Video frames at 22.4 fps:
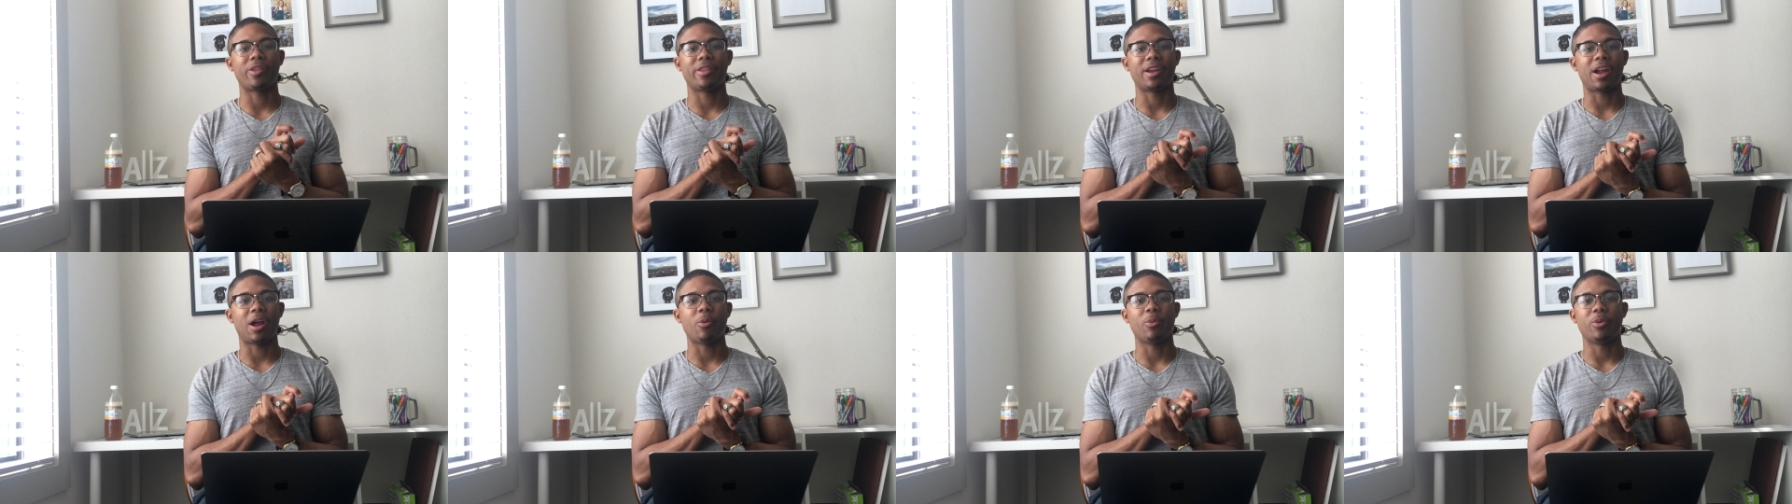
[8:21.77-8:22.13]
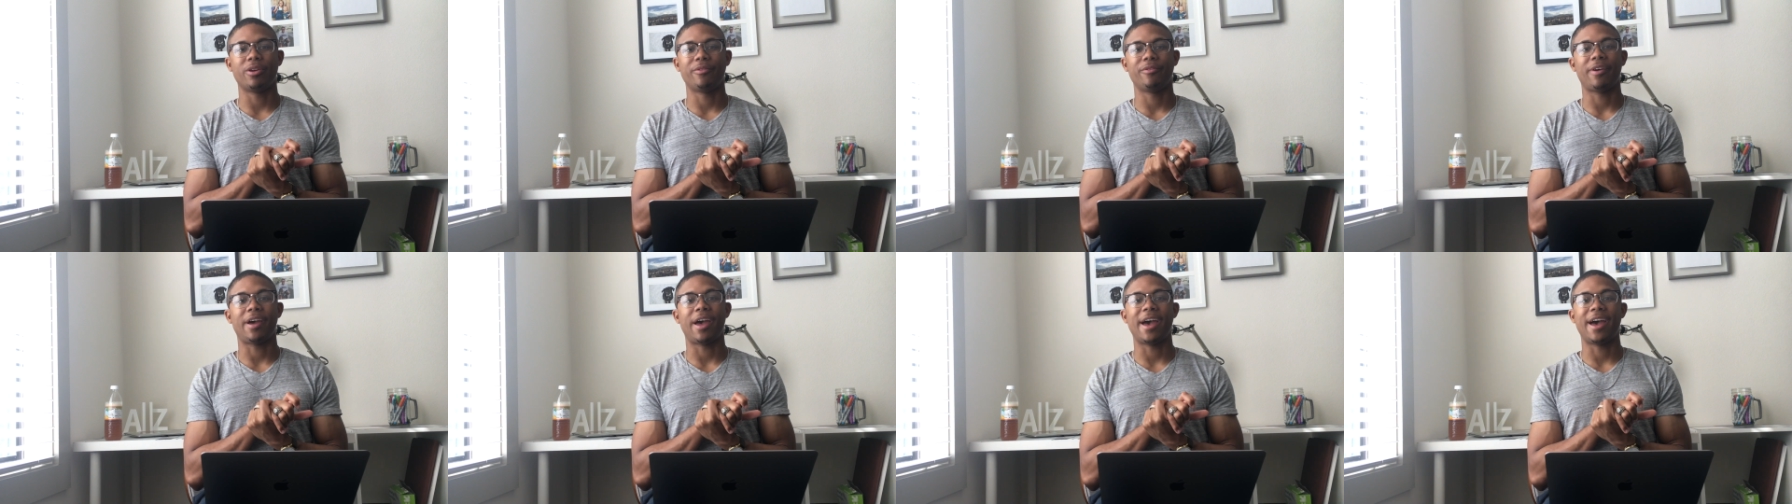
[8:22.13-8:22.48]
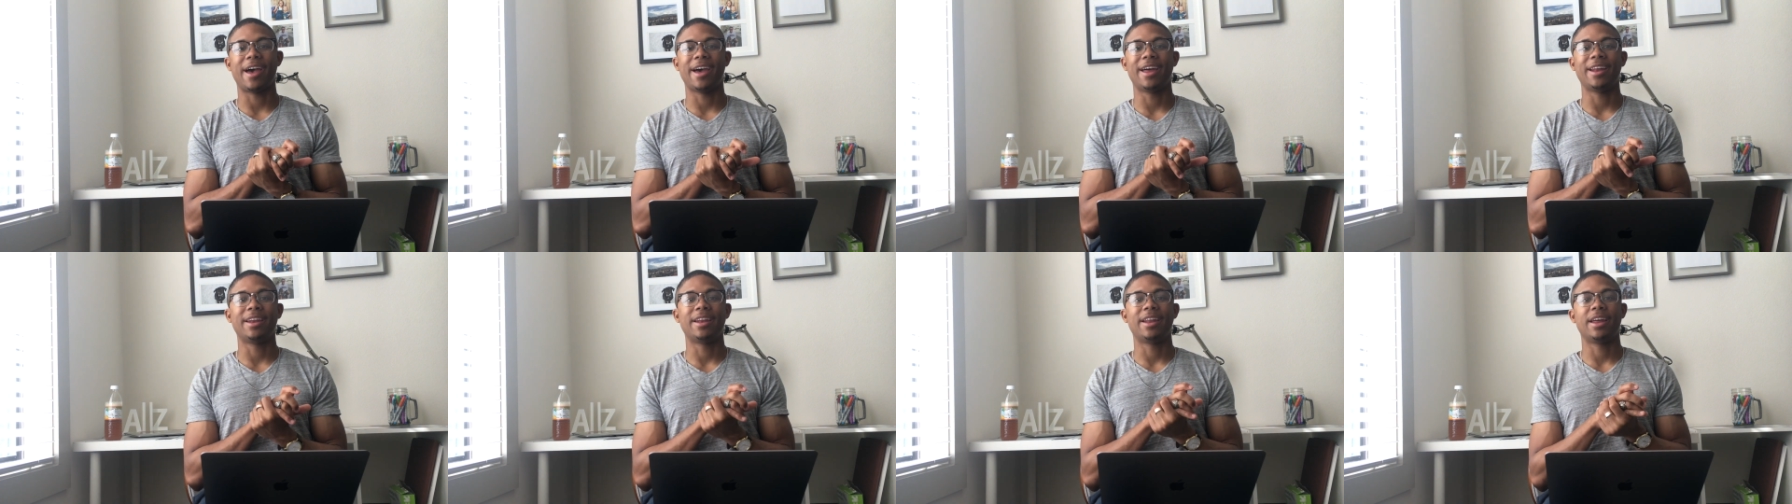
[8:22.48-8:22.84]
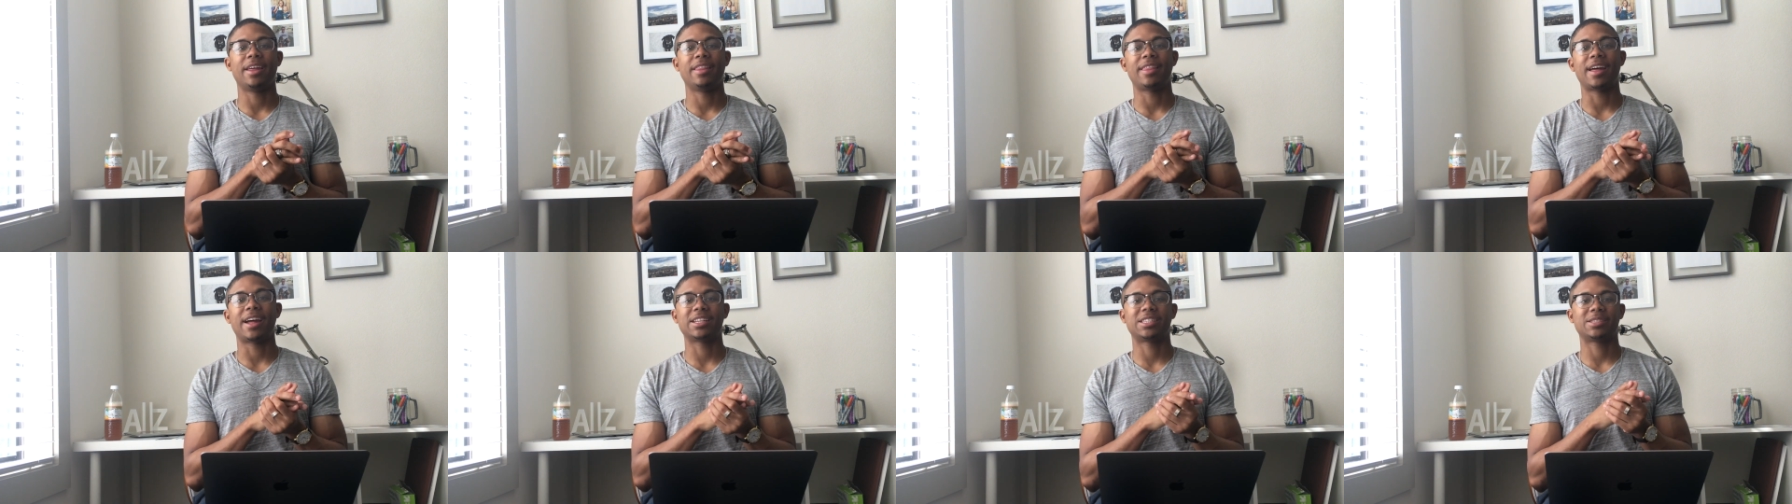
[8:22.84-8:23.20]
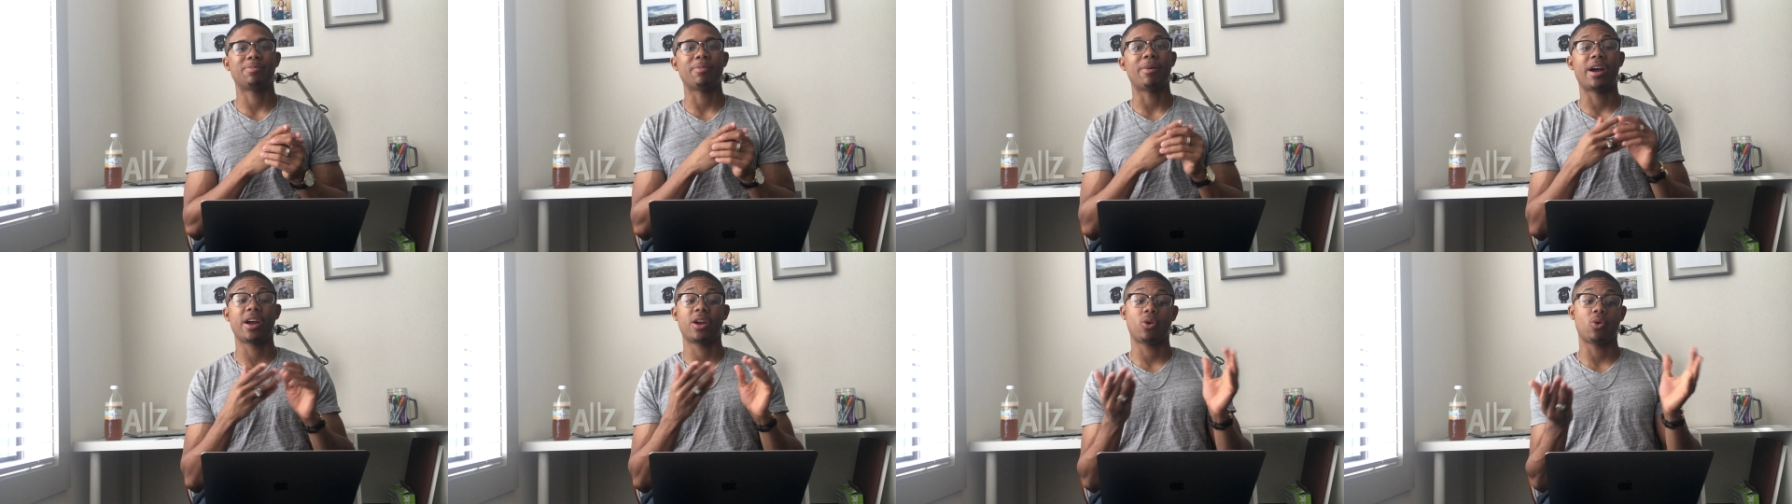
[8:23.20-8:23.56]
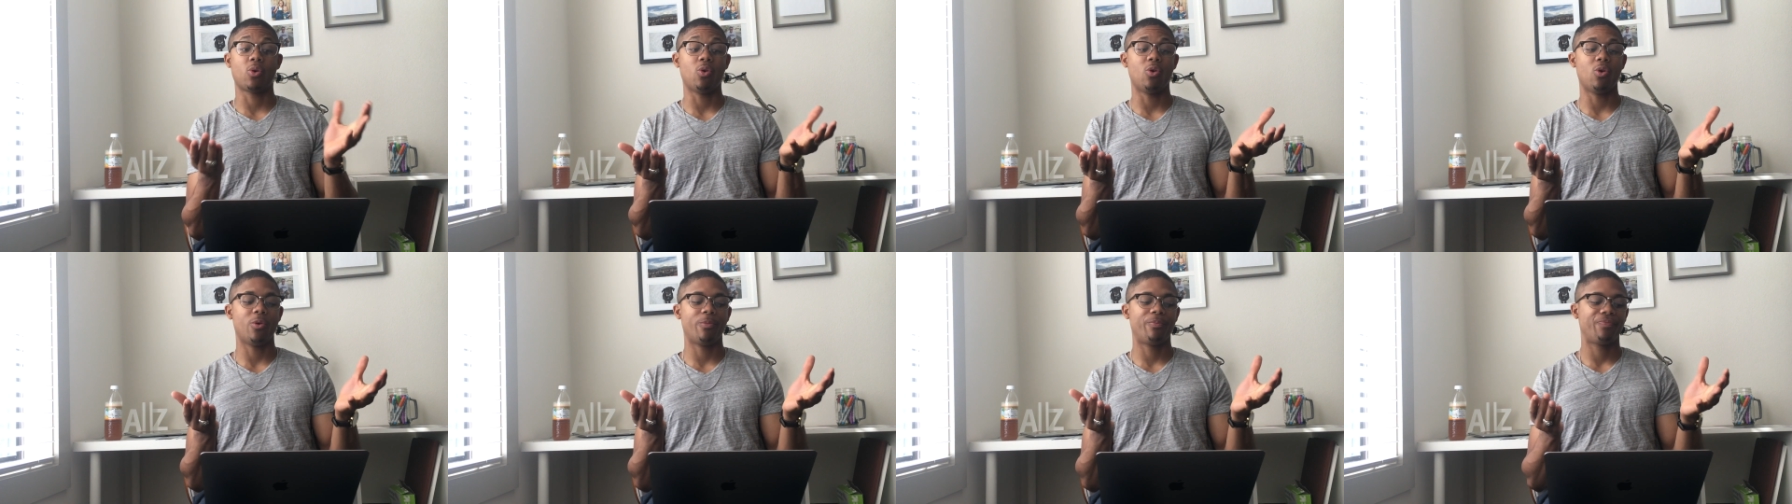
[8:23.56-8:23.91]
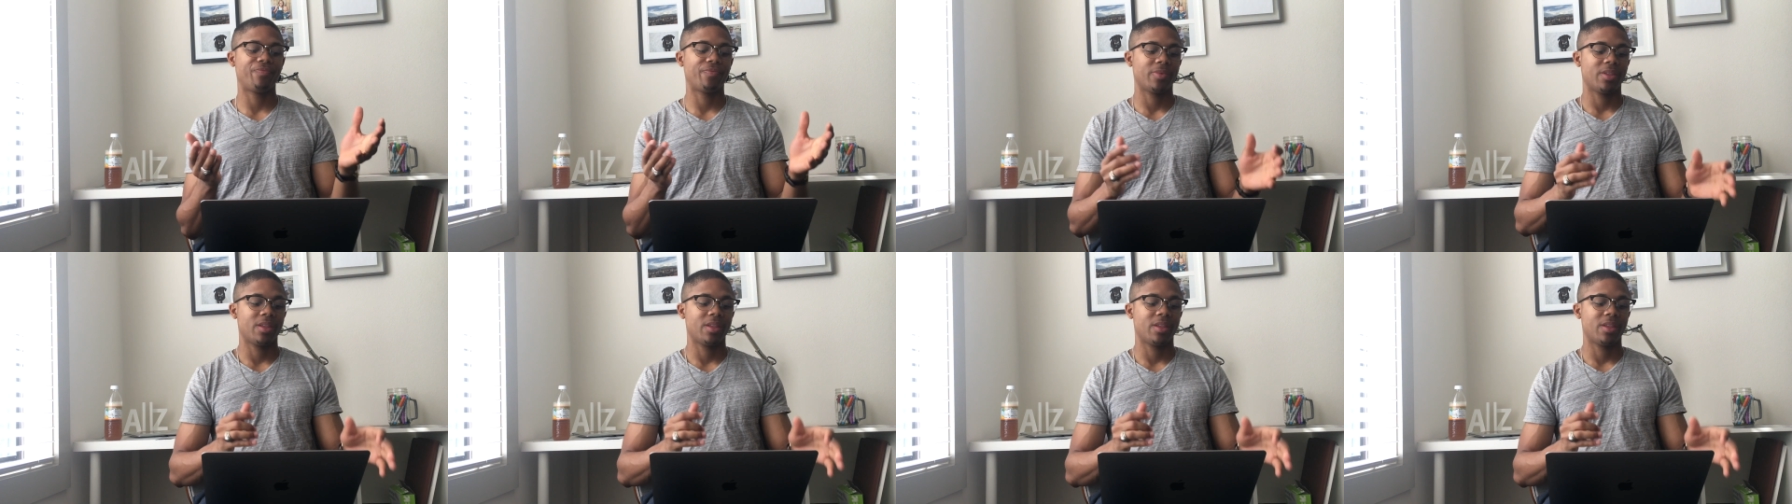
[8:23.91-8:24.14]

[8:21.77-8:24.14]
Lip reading: than I would have had, that's my goal.